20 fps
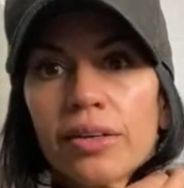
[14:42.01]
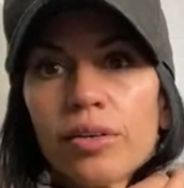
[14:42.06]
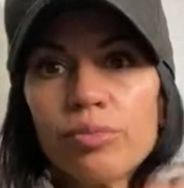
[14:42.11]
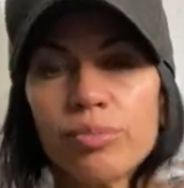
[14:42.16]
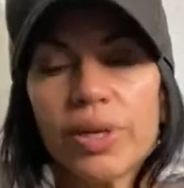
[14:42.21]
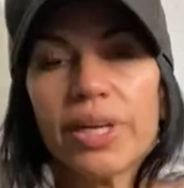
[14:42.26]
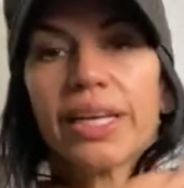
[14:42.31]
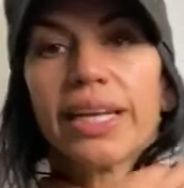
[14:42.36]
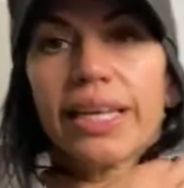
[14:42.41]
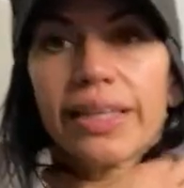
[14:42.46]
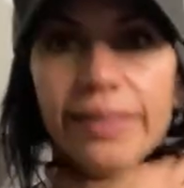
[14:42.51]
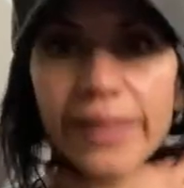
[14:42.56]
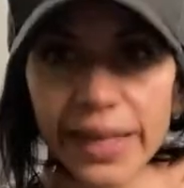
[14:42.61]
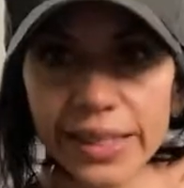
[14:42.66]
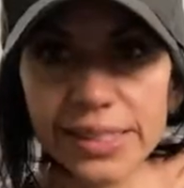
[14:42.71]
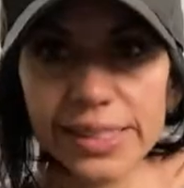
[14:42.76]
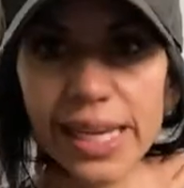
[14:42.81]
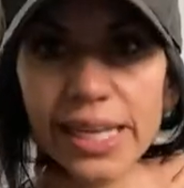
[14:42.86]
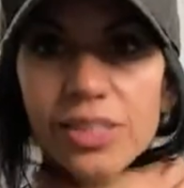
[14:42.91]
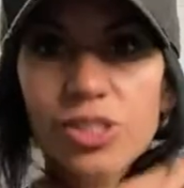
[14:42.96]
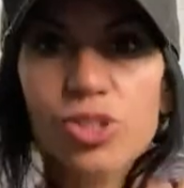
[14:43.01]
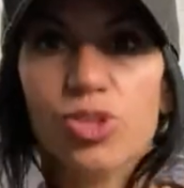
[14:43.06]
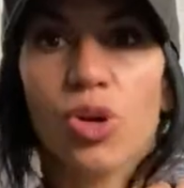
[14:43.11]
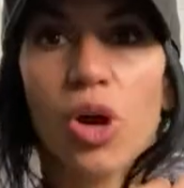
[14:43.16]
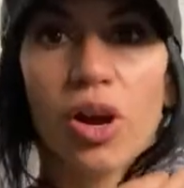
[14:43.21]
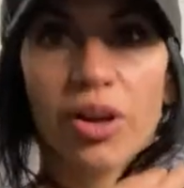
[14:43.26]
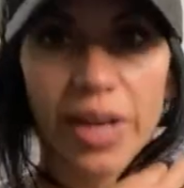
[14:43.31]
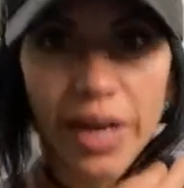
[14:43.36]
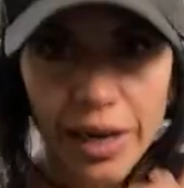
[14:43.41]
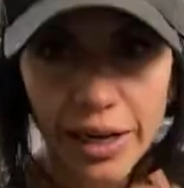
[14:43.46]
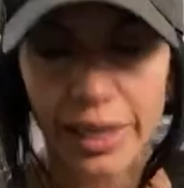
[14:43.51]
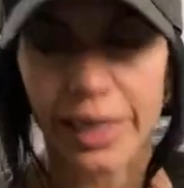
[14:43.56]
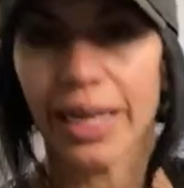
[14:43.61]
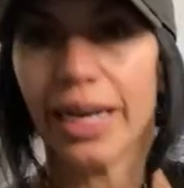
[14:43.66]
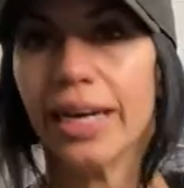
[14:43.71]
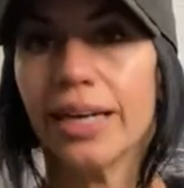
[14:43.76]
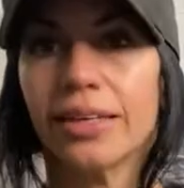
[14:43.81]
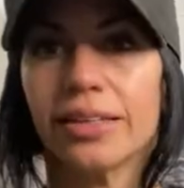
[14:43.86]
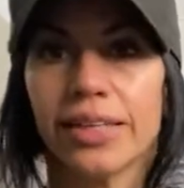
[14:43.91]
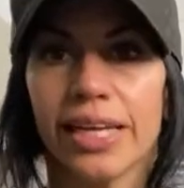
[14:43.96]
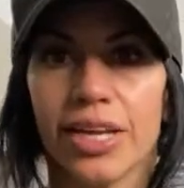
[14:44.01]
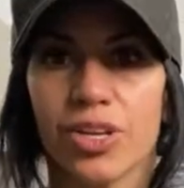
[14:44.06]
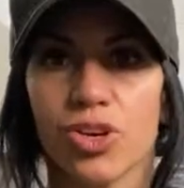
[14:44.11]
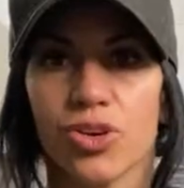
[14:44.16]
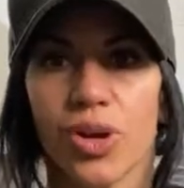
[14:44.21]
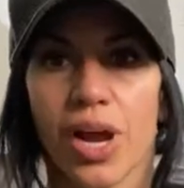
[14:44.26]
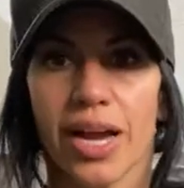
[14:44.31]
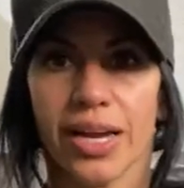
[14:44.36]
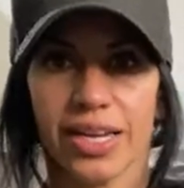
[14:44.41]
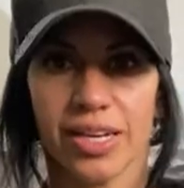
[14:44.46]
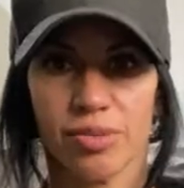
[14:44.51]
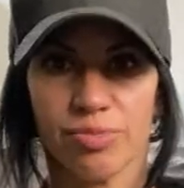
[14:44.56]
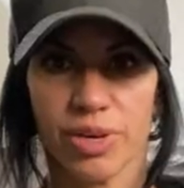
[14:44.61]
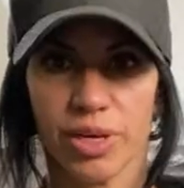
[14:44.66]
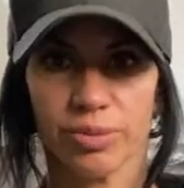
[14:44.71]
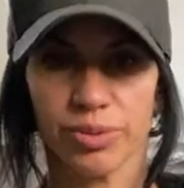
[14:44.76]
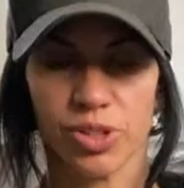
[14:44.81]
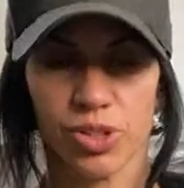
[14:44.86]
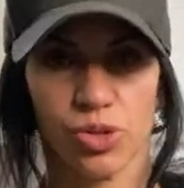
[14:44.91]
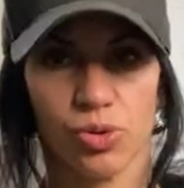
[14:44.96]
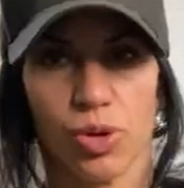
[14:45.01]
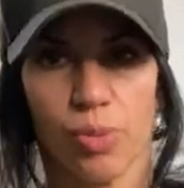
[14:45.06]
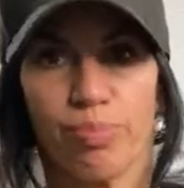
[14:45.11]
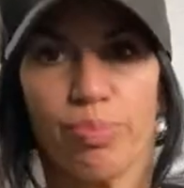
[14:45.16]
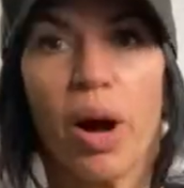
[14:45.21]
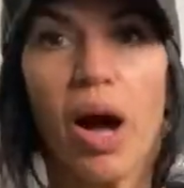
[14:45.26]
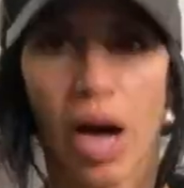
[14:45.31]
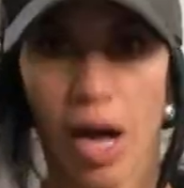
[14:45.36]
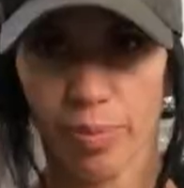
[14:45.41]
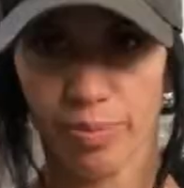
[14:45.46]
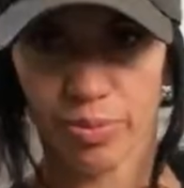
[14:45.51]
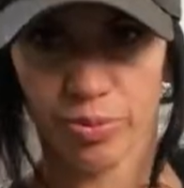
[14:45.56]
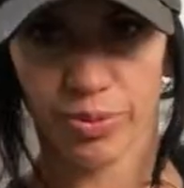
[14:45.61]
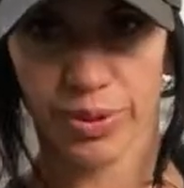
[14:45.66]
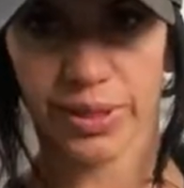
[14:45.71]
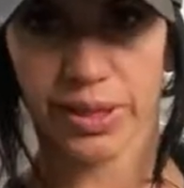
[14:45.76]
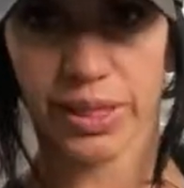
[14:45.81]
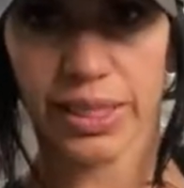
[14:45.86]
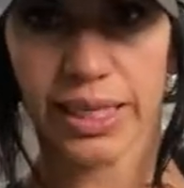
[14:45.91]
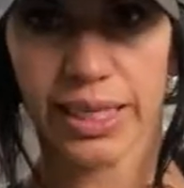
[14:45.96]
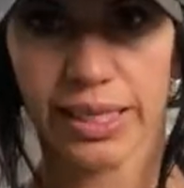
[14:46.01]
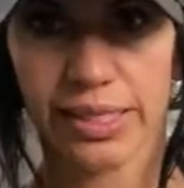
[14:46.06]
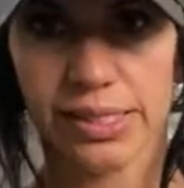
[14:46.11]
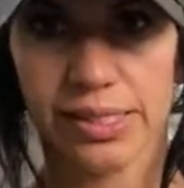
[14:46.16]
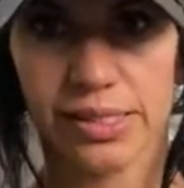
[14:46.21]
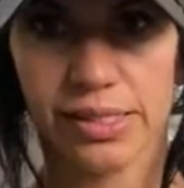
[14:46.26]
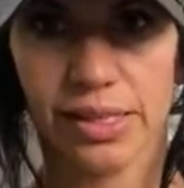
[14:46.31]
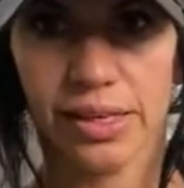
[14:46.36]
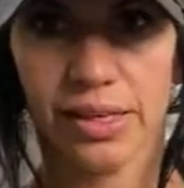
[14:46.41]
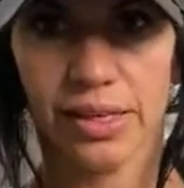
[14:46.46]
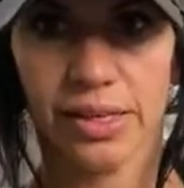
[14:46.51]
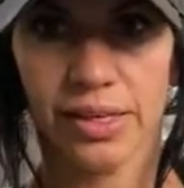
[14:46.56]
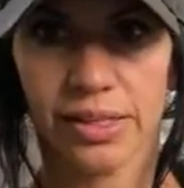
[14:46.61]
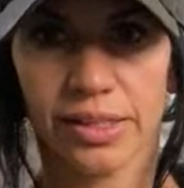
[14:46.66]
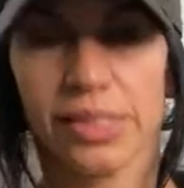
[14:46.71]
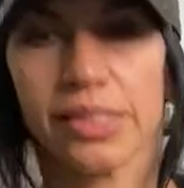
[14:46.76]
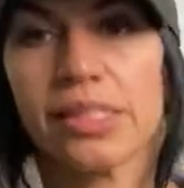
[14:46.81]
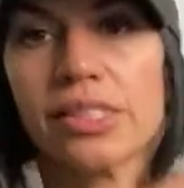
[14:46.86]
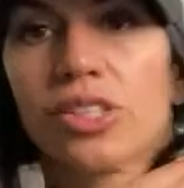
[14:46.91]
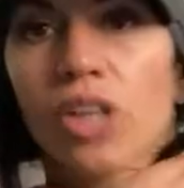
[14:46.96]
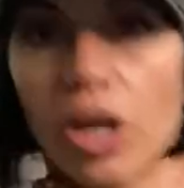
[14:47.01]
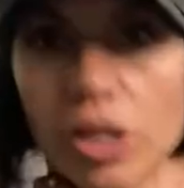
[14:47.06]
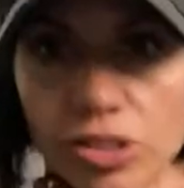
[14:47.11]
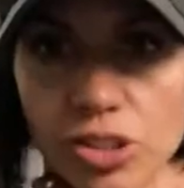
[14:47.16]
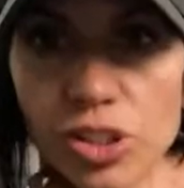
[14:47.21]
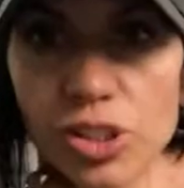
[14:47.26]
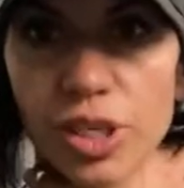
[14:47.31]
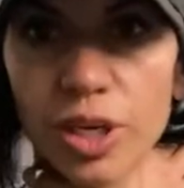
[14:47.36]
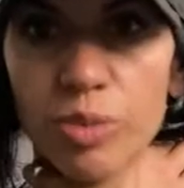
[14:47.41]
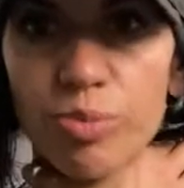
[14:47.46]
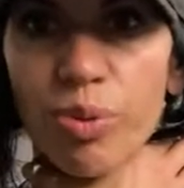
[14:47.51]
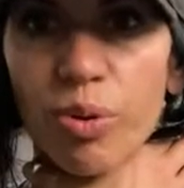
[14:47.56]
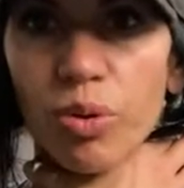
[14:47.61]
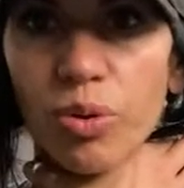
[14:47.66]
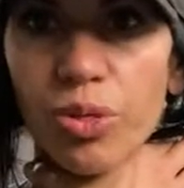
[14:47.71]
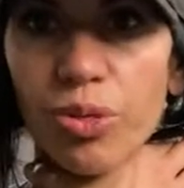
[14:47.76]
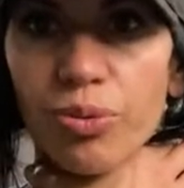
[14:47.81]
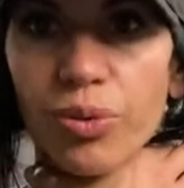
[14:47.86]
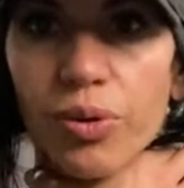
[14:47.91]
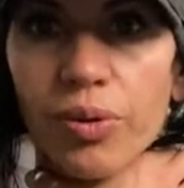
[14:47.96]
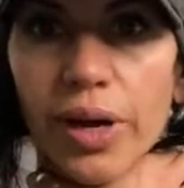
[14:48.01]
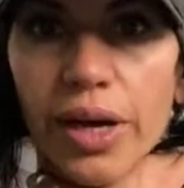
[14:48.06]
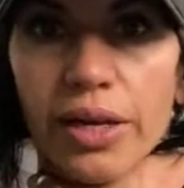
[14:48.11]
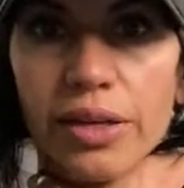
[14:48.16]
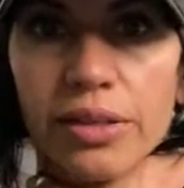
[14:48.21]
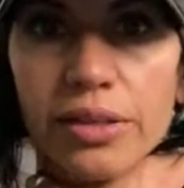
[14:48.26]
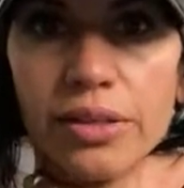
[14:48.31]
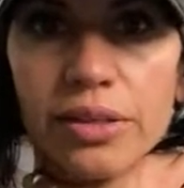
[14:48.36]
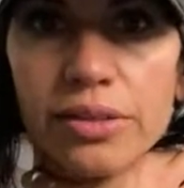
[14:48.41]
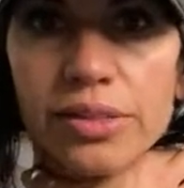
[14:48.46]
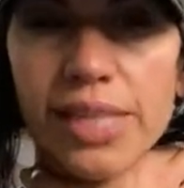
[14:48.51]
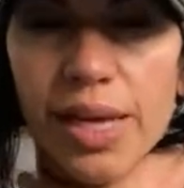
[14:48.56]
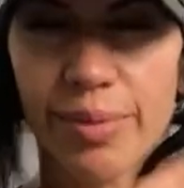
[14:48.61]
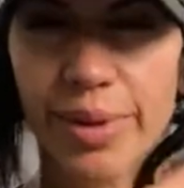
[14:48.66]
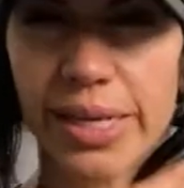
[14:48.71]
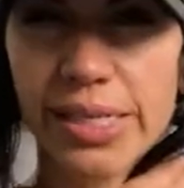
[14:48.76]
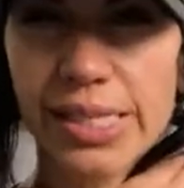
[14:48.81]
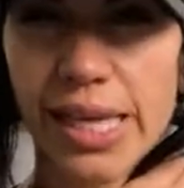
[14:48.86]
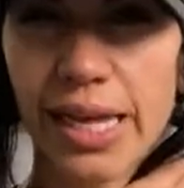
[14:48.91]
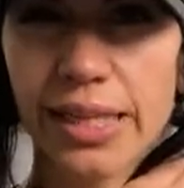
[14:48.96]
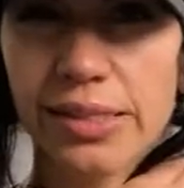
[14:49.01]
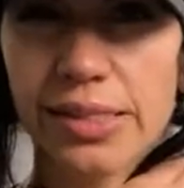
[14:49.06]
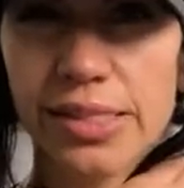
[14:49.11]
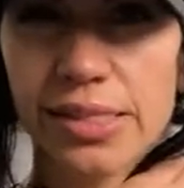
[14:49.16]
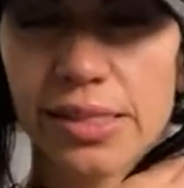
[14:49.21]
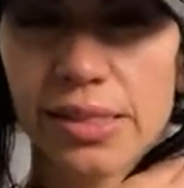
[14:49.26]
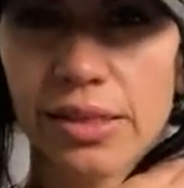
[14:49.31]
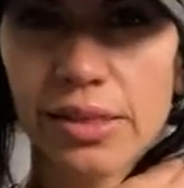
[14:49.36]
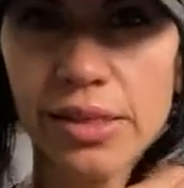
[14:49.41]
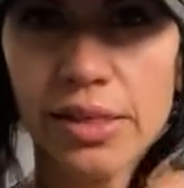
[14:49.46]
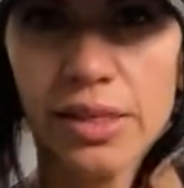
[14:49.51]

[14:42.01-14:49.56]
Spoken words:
But again, that's that strong area, and you're not going to be able to do a pop release because the dog's just going to pull through it. Does that make sense?